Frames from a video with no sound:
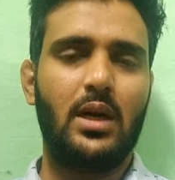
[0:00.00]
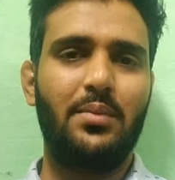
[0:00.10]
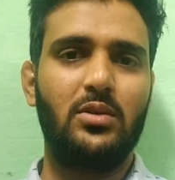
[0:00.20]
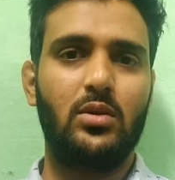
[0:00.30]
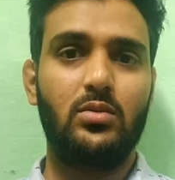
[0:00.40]

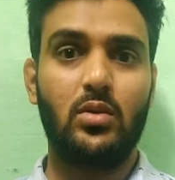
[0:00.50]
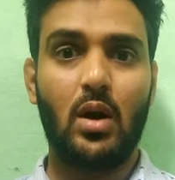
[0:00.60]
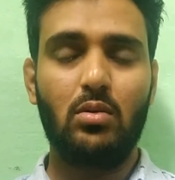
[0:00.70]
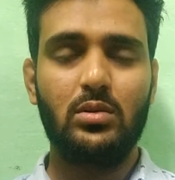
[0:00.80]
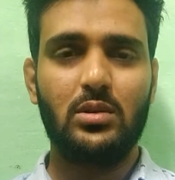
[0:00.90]
Amazon
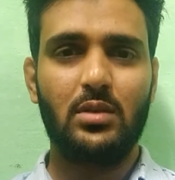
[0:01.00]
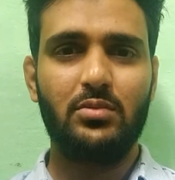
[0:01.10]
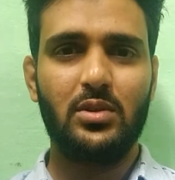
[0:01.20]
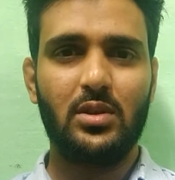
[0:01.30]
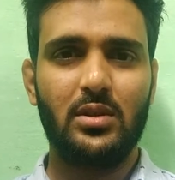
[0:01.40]
Cloud
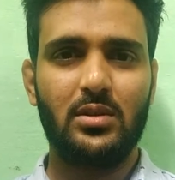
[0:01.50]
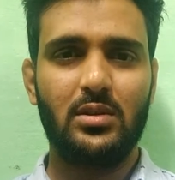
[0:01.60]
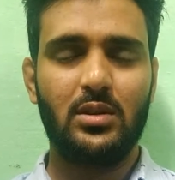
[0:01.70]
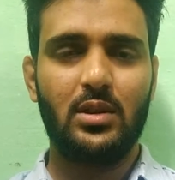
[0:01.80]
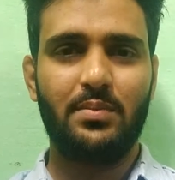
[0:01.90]

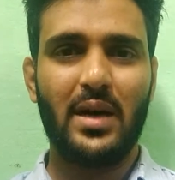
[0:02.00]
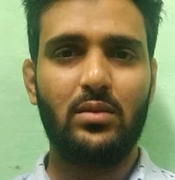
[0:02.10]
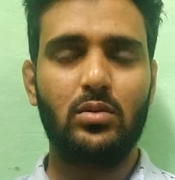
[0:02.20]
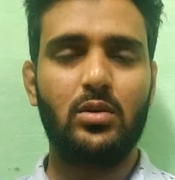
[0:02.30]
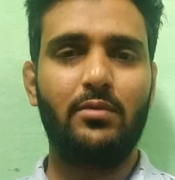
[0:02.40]
Services,
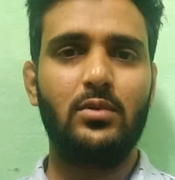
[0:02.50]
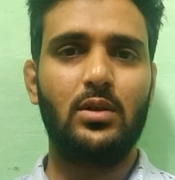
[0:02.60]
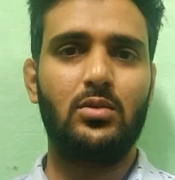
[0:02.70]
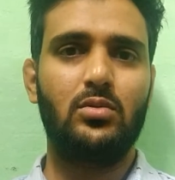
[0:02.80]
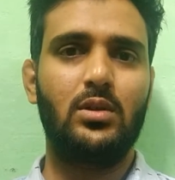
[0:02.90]

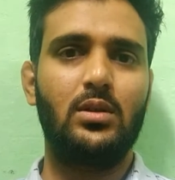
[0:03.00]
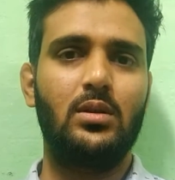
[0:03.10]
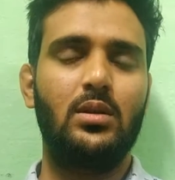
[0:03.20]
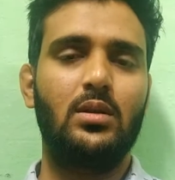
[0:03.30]
Microsoft Azure.